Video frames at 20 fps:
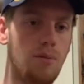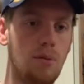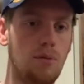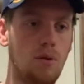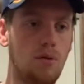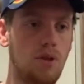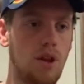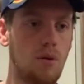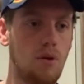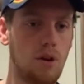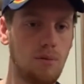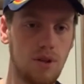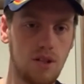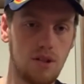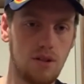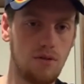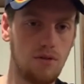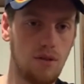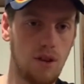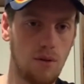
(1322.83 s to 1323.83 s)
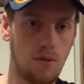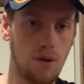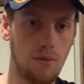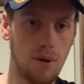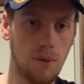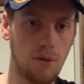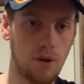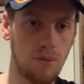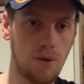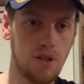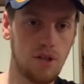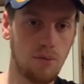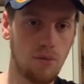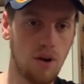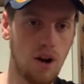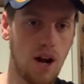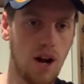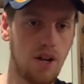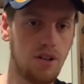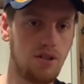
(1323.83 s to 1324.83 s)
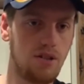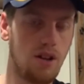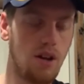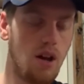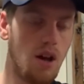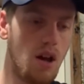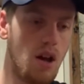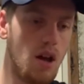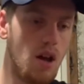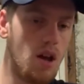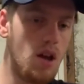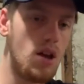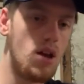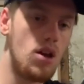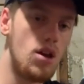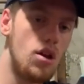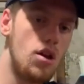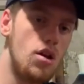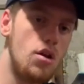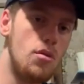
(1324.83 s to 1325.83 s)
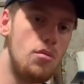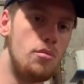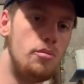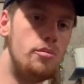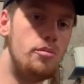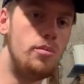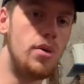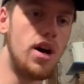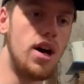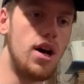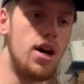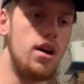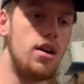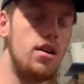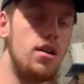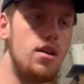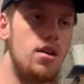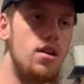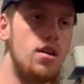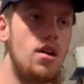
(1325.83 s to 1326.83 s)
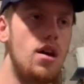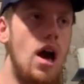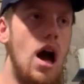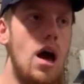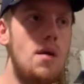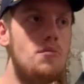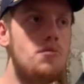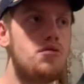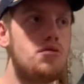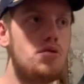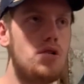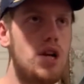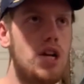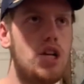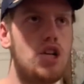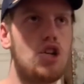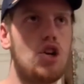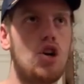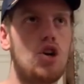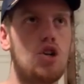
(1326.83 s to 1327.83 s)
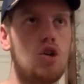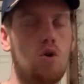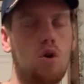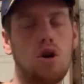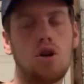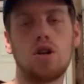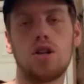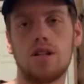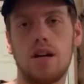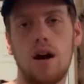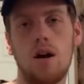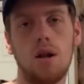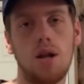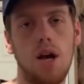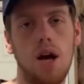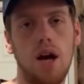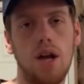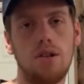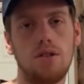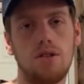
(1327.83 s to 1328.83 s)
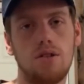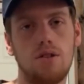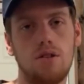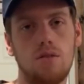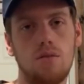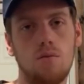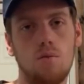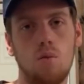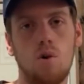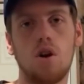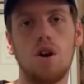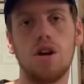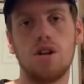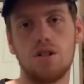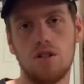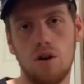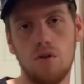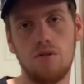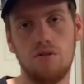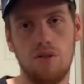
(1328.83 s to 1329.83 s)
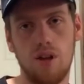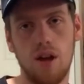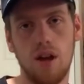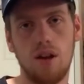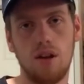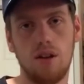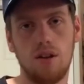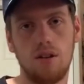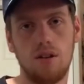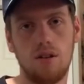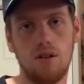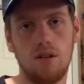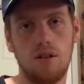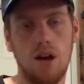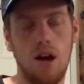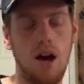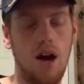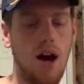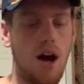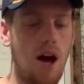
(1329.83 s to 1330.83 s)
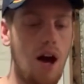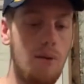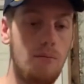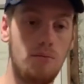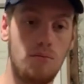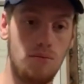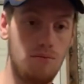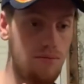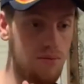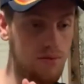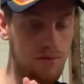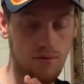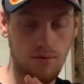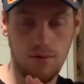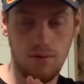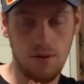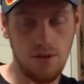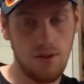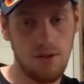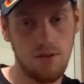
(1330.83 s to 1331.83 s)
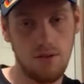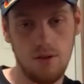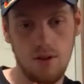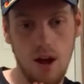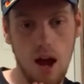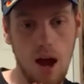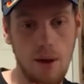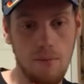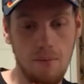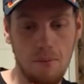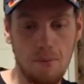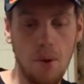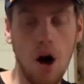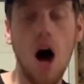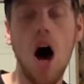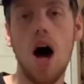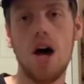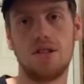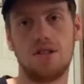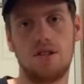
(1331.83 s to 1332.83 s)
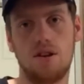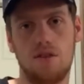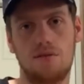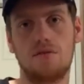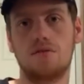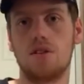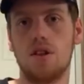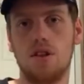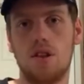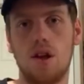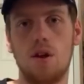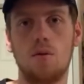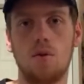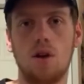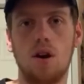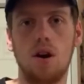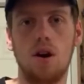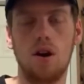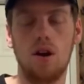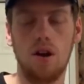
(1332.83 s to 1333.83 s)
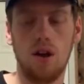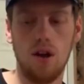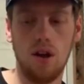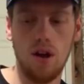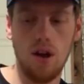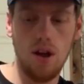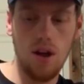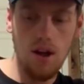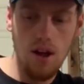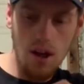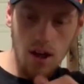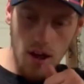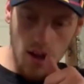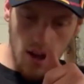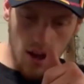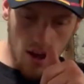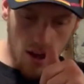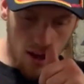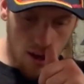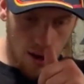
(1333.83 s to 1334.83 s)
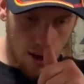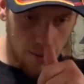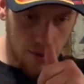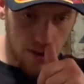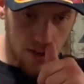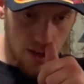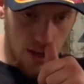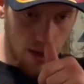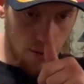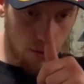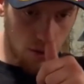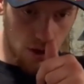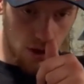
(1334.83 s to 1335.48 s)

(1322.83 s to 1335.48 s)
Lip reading: They want people to be surprised. But I'm pretty sure George's outlines were his own thing. I'm positive that they were. I mean, they were